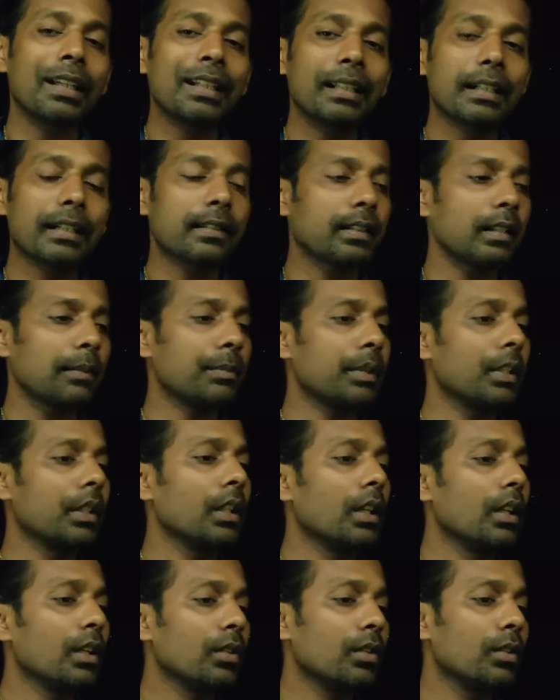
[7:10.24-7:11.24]
intercept?
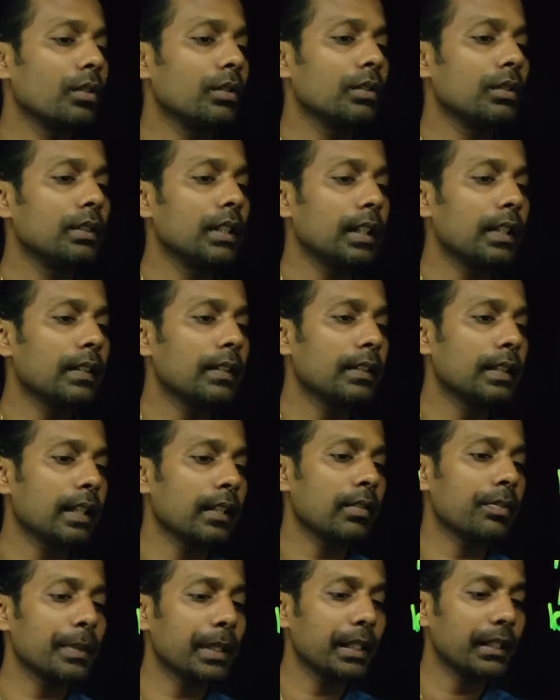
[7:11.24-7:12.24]
So this
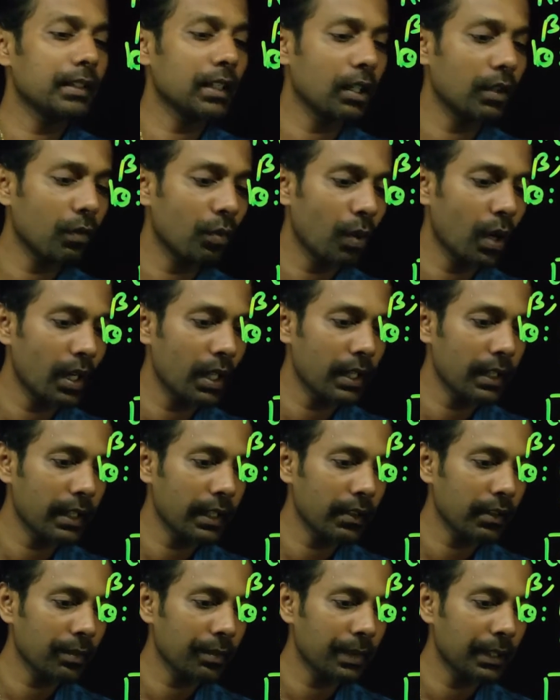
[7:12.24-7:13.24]
tells me
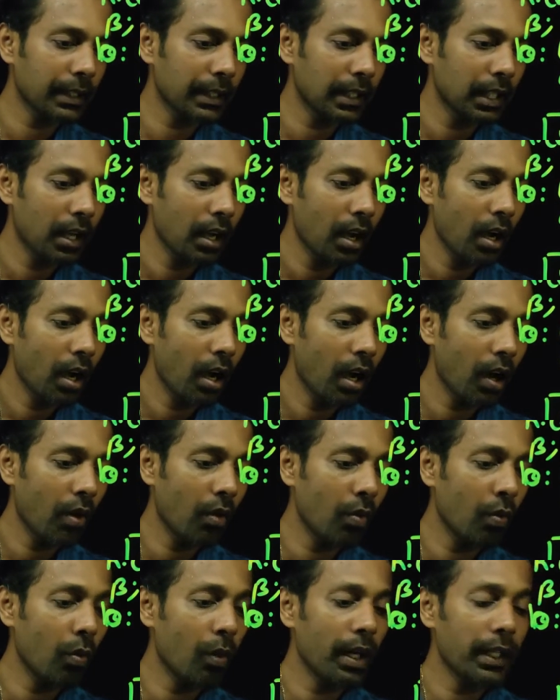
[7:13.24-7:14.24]

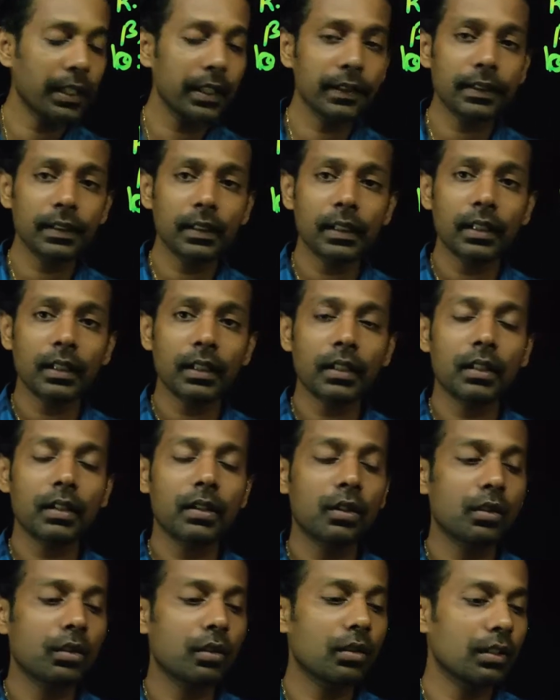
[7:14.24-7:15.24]
what is
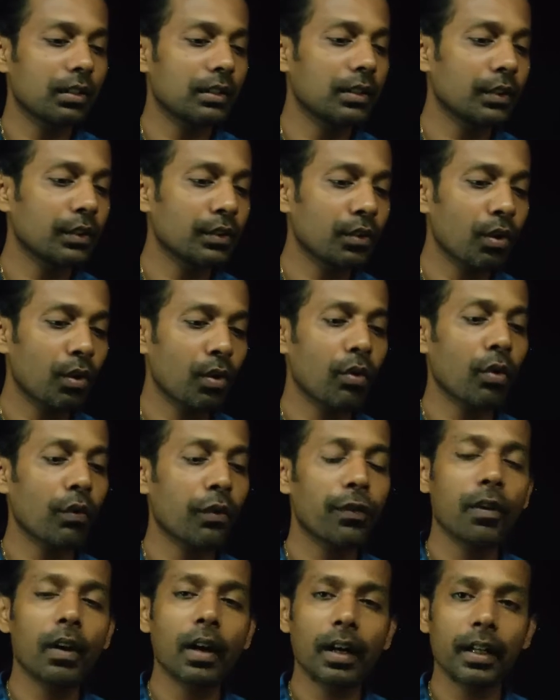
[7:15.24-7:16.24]
the score
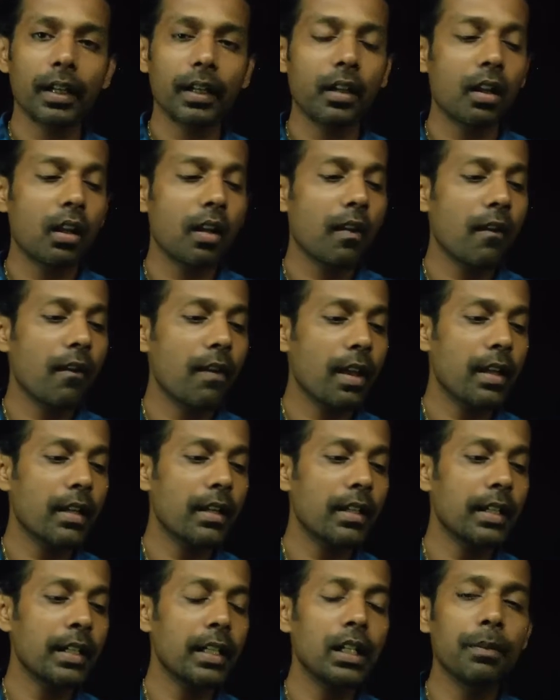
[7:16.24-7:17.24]
of y
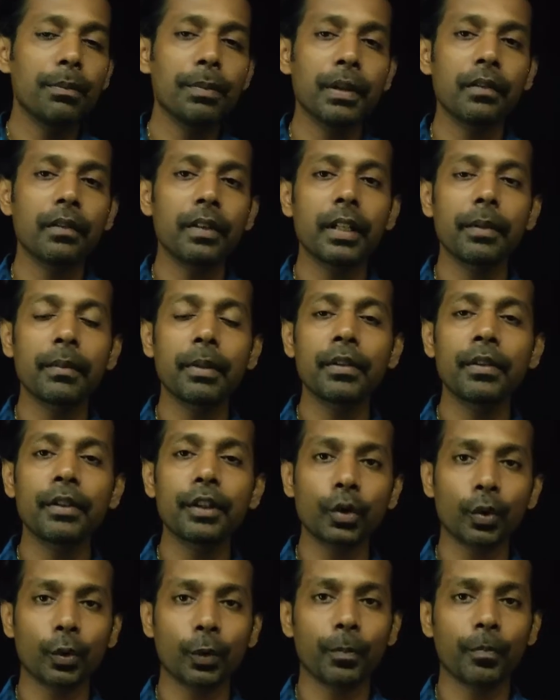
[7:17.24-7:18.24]
when independent variable is
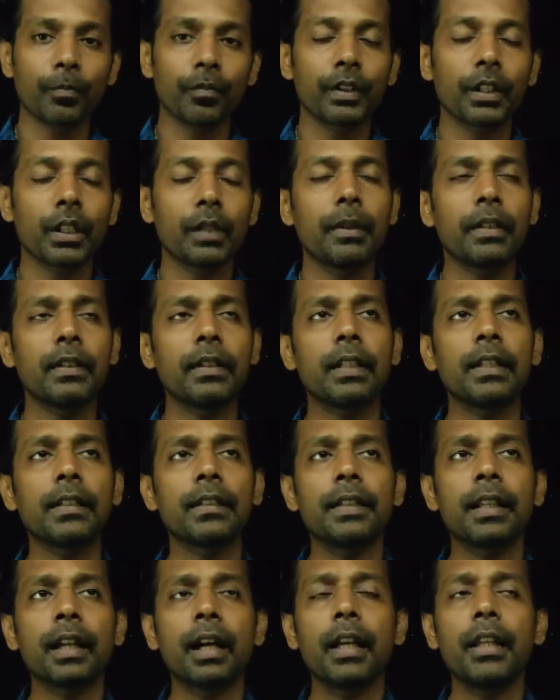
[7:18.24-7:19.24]
0. That means, let
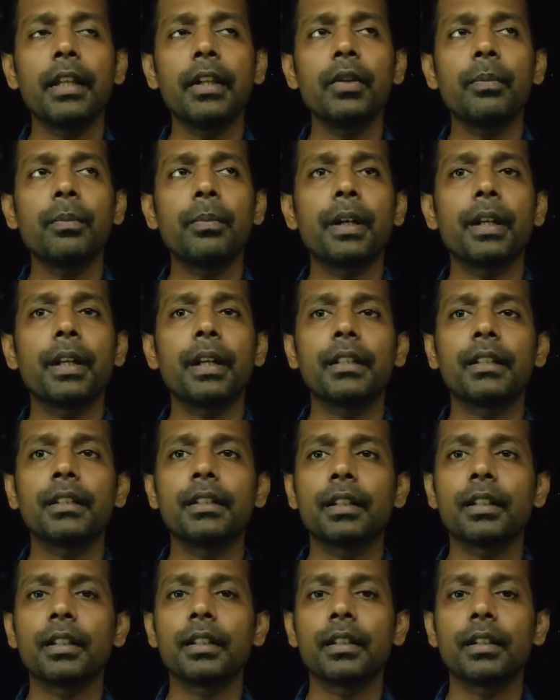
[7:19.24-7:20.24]
us say I need to predict
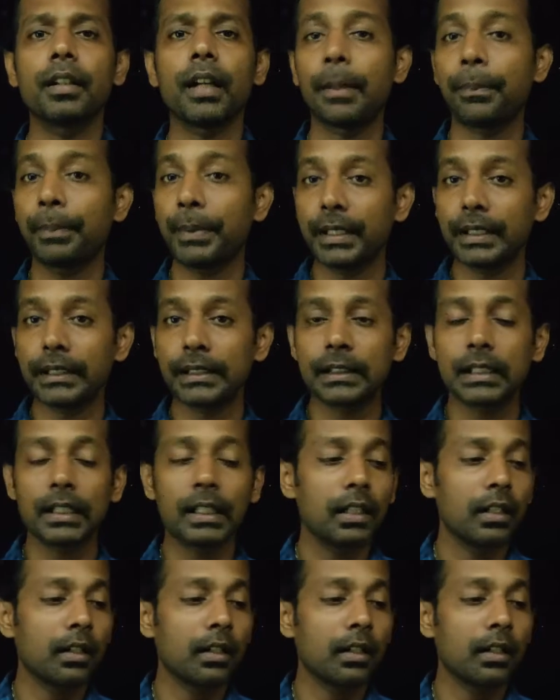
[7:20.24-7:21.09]
the happiness